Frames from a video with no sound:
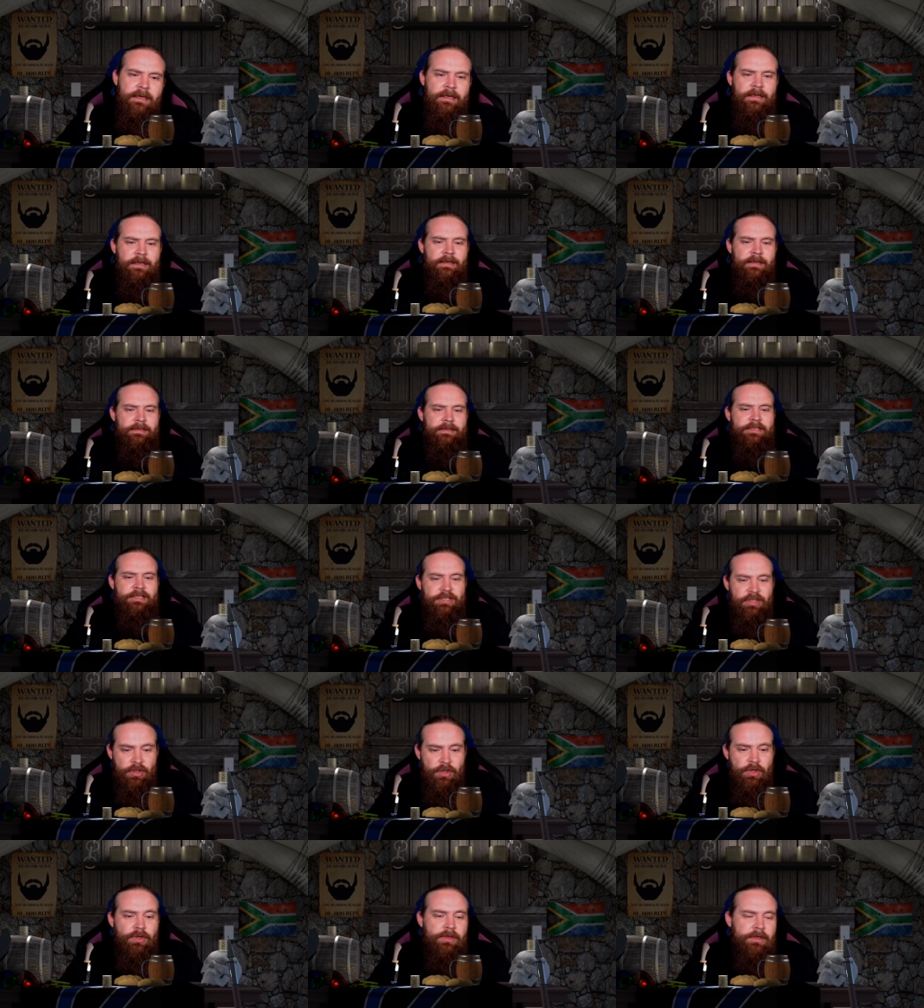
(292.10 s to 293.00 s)

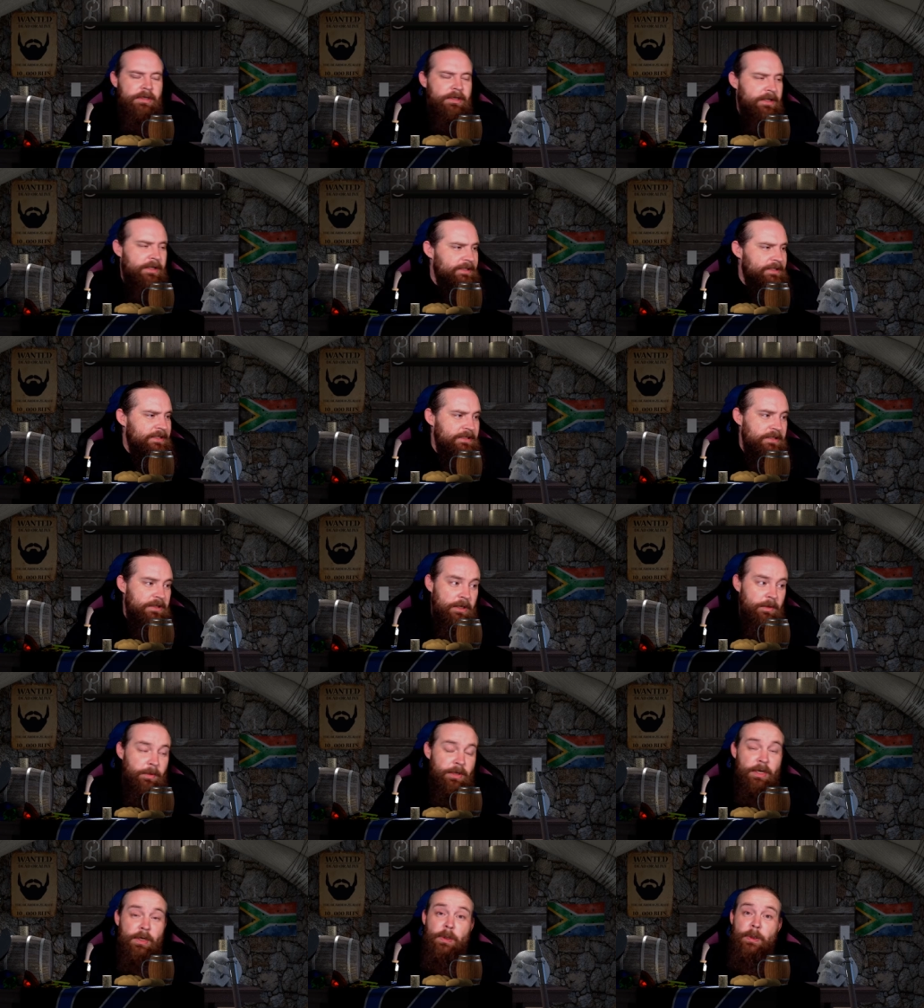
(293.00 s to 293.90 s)
soon. This is going to
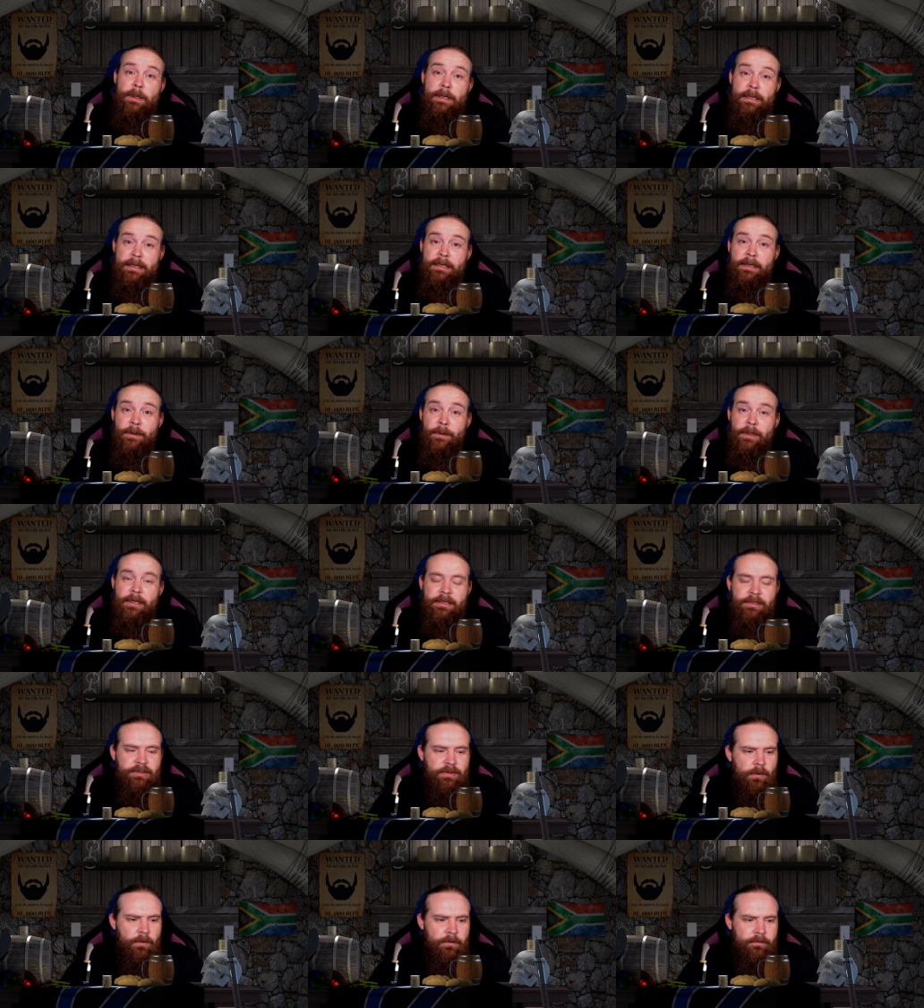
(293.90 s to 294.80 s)
be a really, really
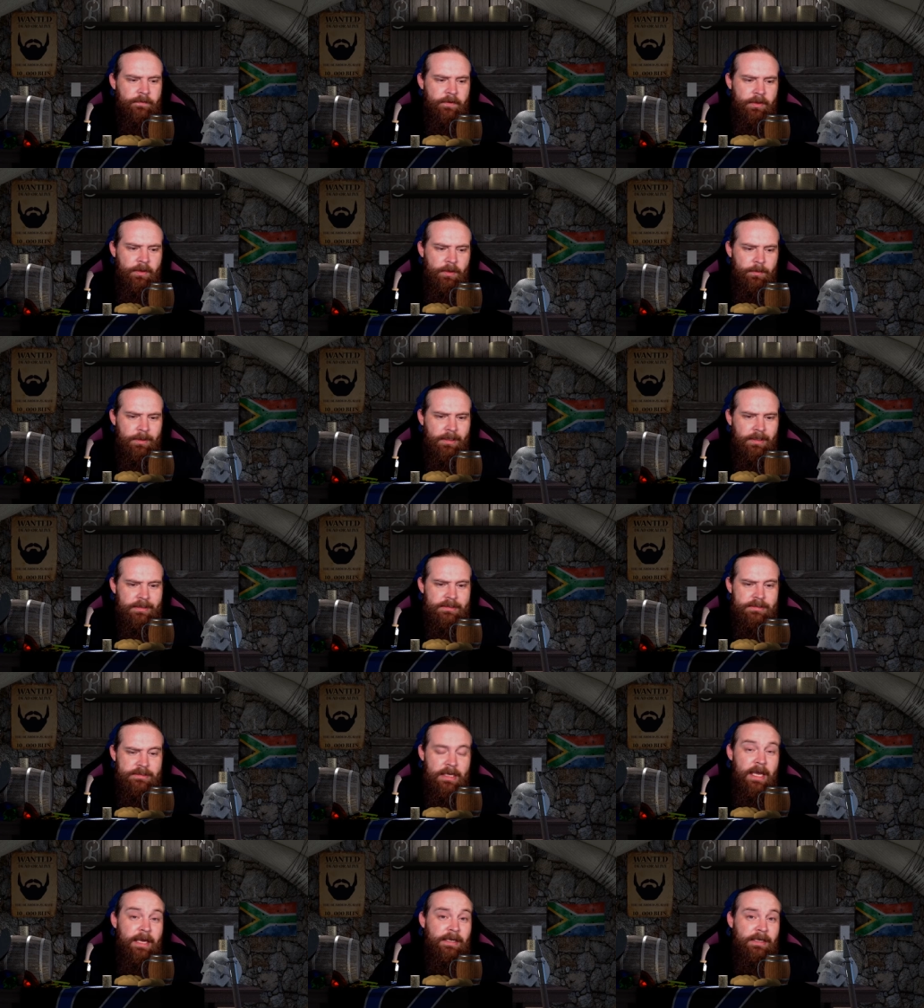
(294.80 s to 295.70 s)
short video
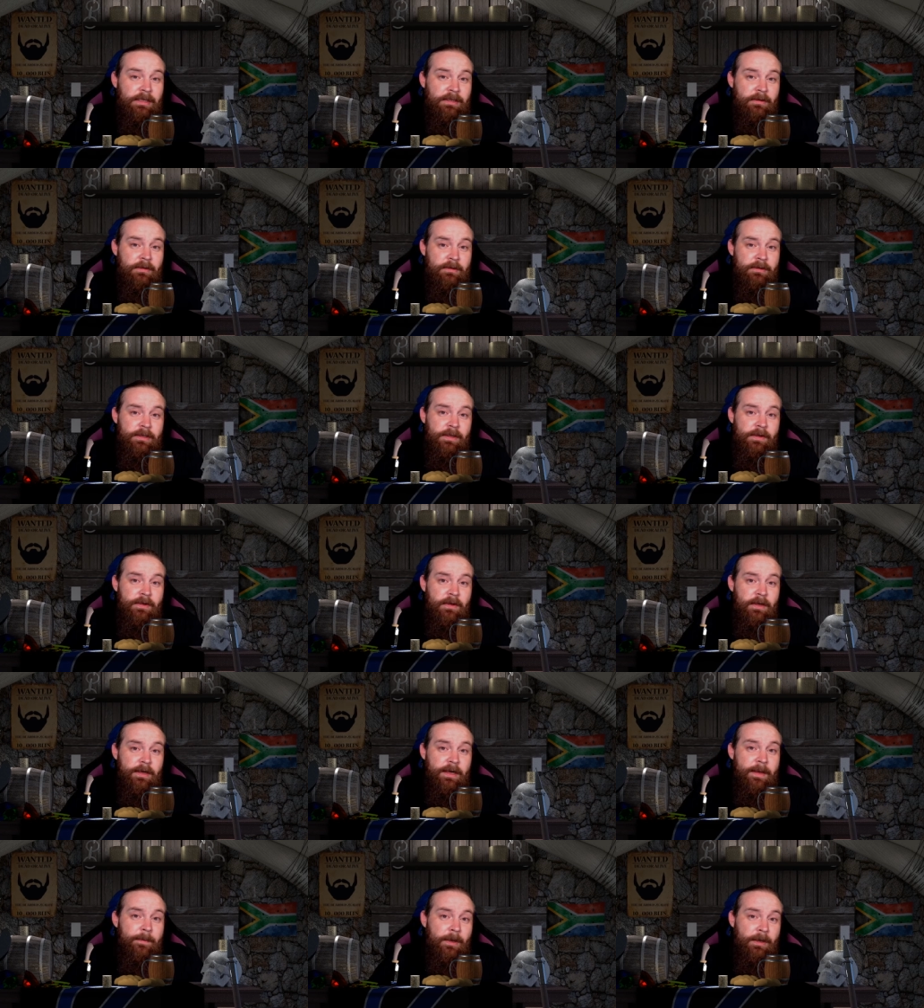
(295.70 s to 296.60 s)
because I need to continue
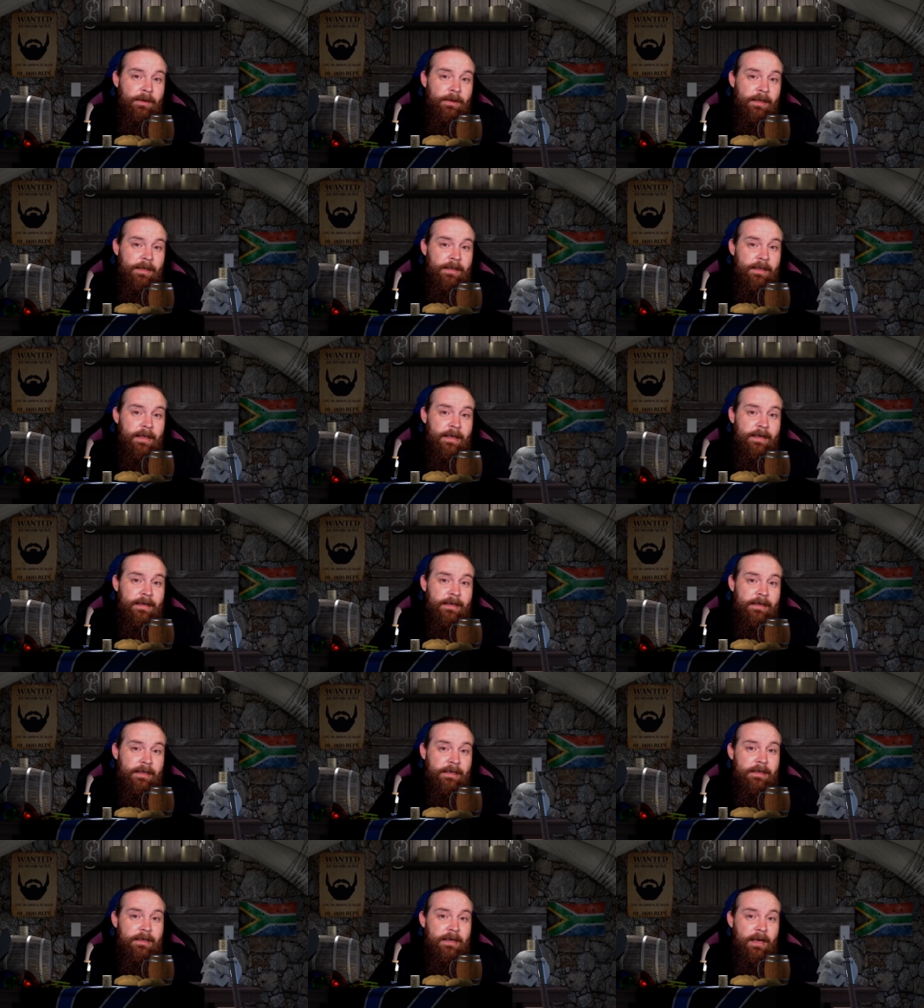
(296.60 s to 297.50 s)
on uploading and
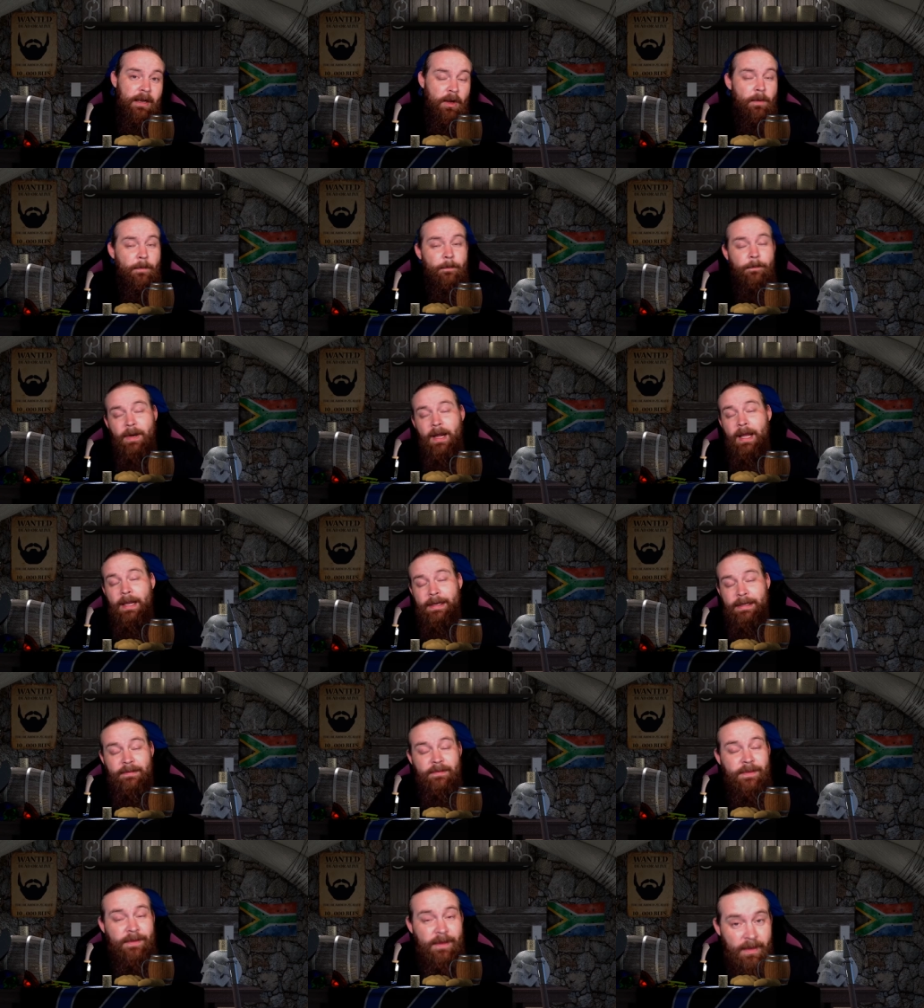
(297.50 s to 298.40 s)

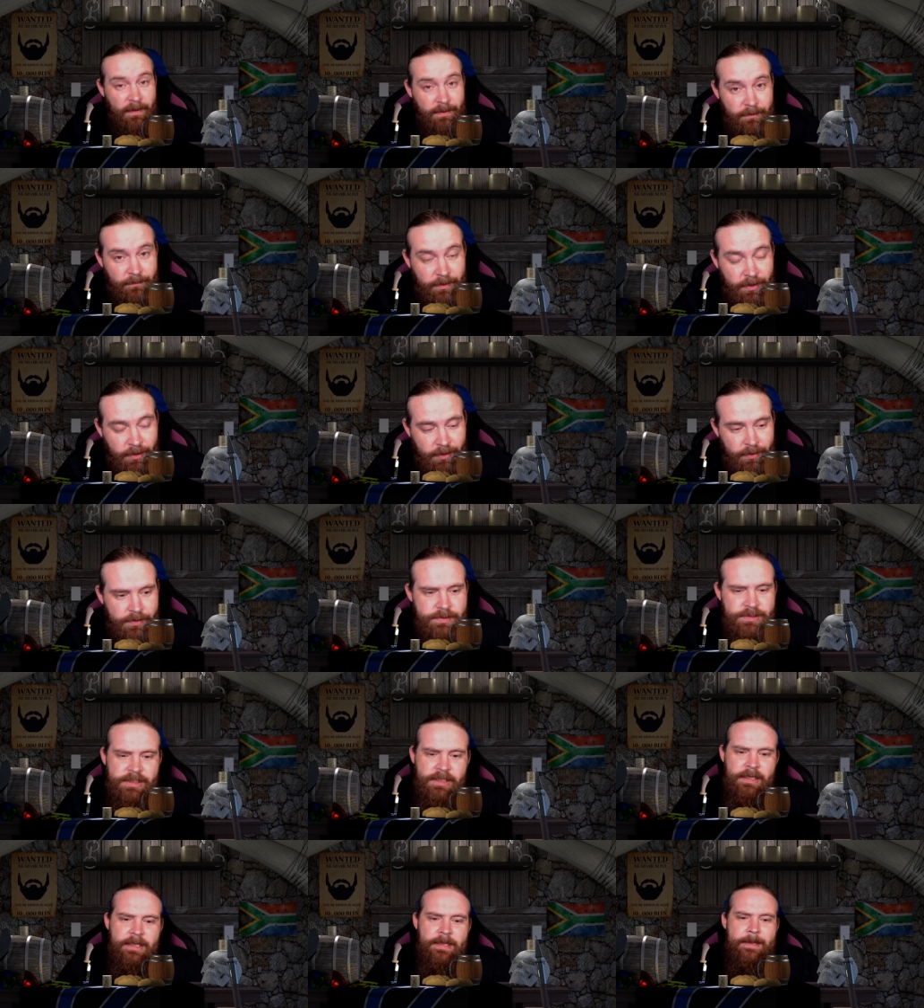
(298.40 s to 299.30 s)
compiling the other videos.